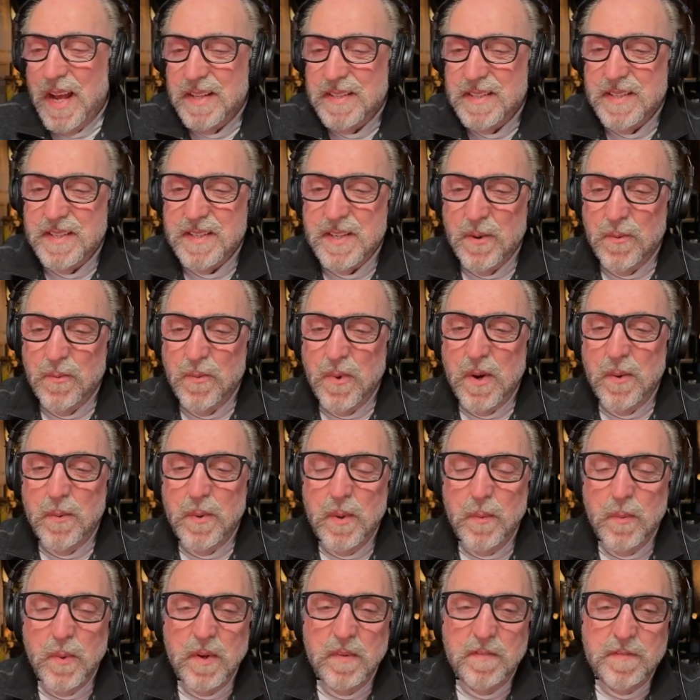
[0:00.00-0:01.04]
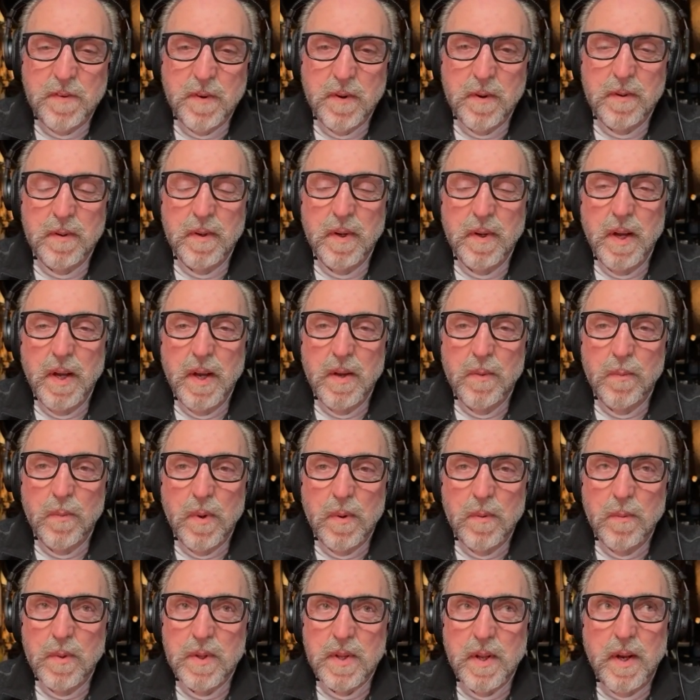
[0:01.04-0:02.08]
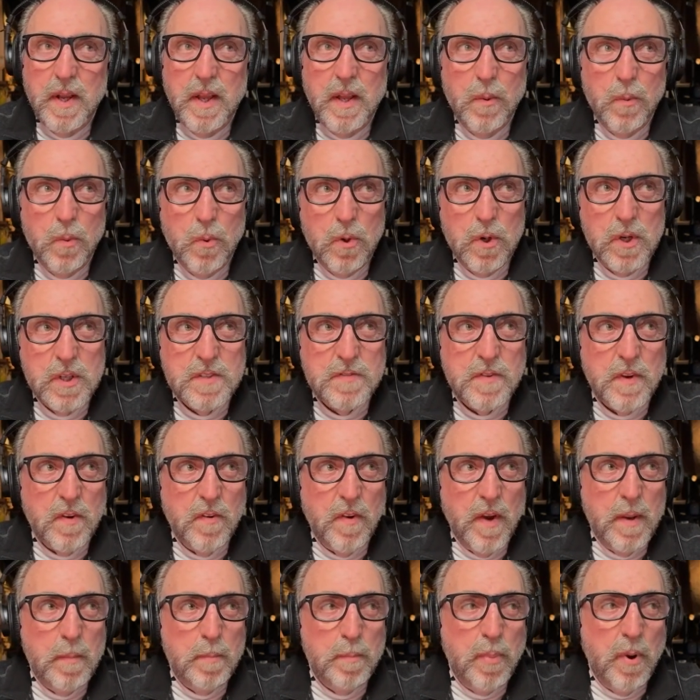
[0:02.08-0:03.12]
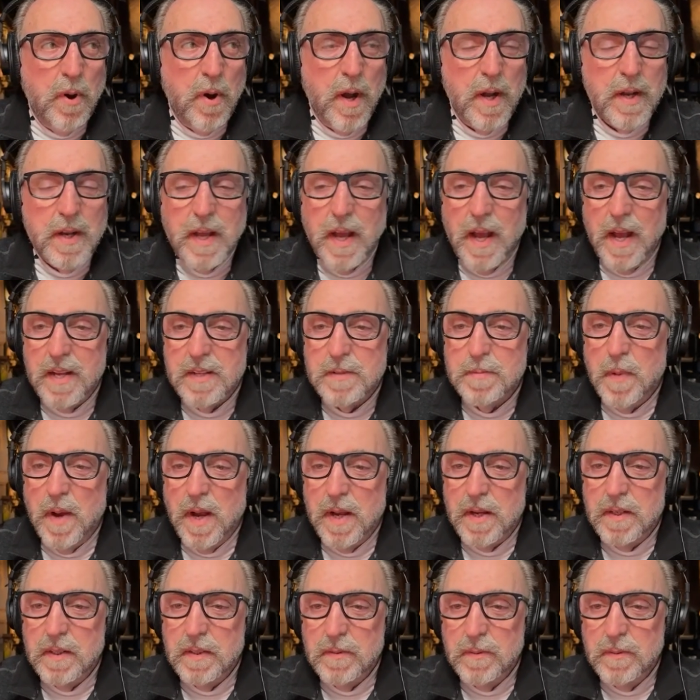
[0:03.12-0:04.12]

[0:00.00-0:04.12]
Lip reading: So what do we win for? What are the awards for great podcasts, Michael?